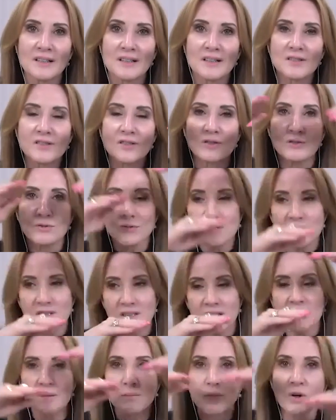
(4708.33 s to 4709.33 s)
So you use the
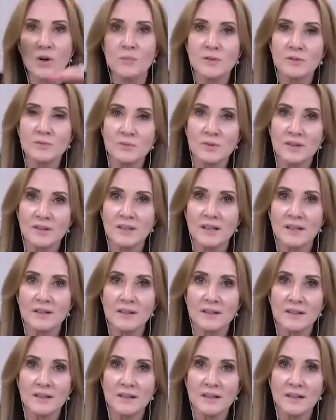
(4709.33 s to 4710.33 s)
in the moment with the other